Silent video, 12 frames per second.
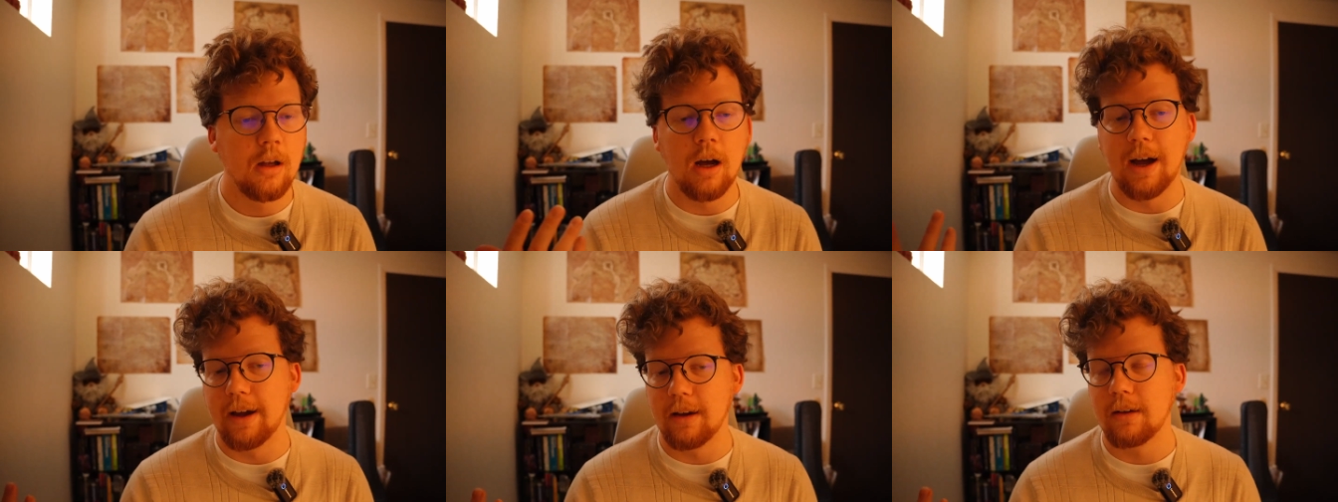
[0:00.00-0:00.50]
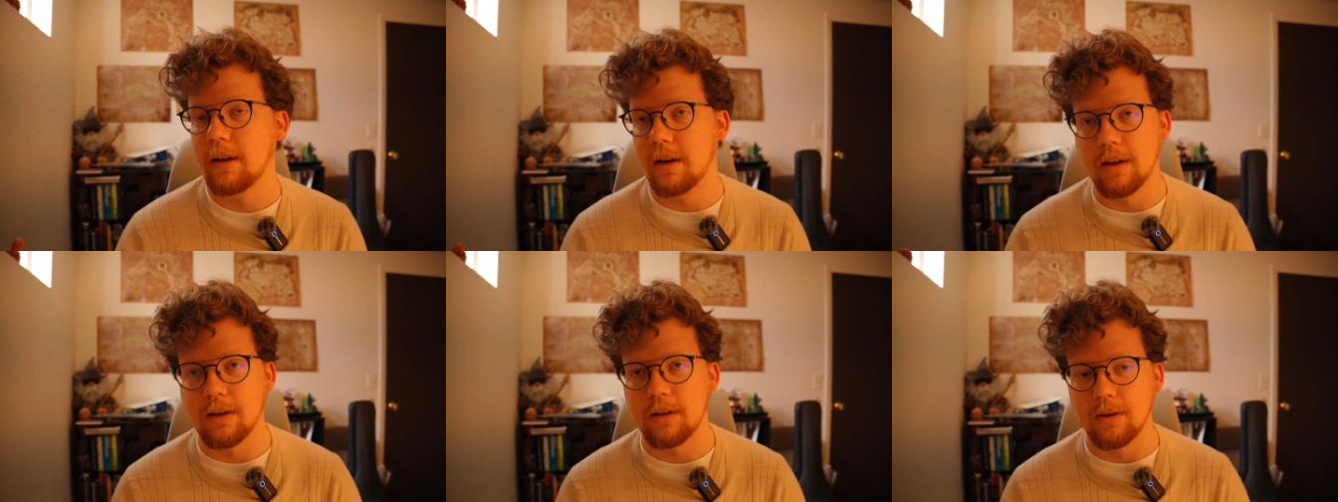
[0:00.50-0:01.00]
I
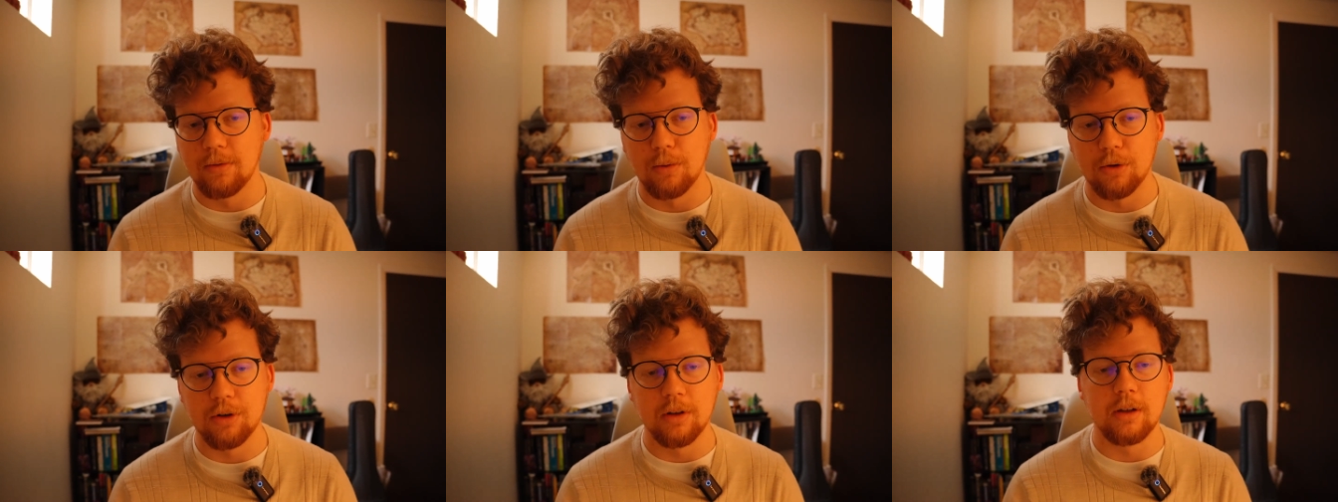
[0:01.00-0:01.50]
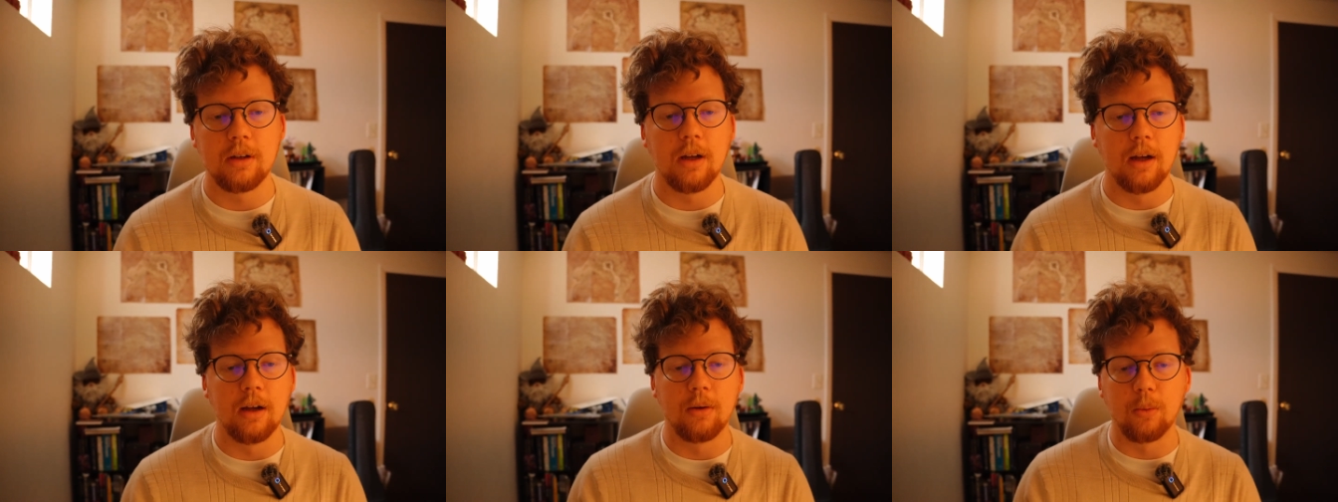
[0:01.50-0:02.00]
cannot, unfortunately,
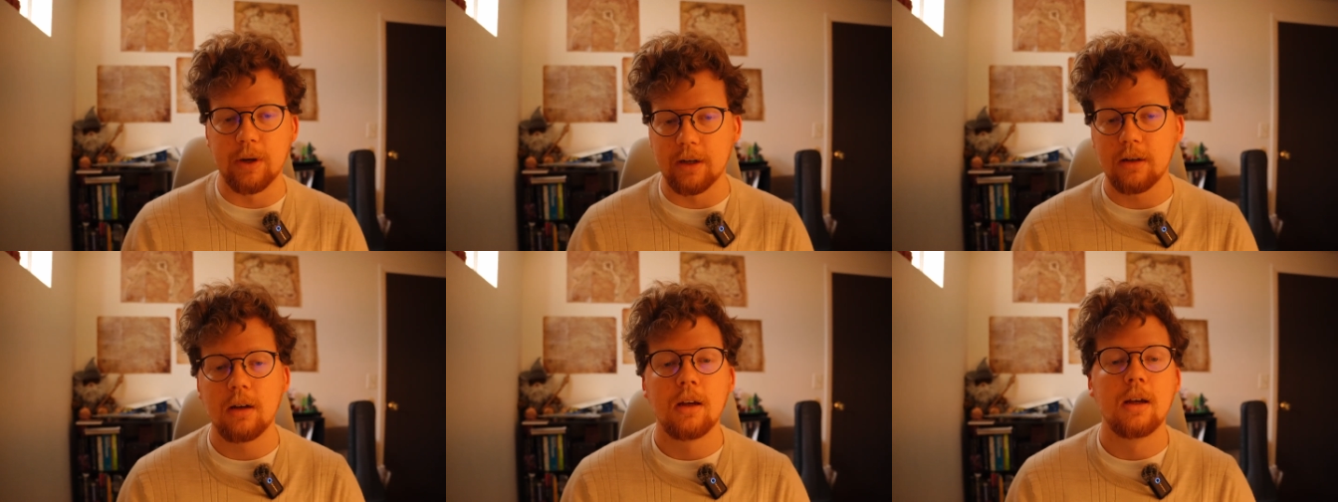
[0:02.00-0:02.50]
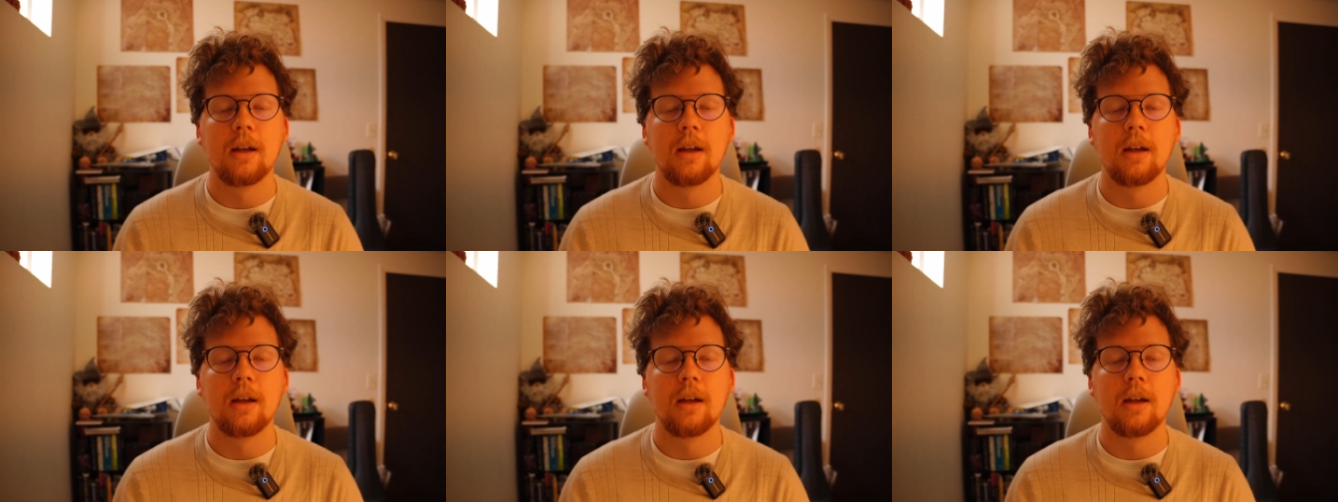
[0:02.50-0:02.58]
read it.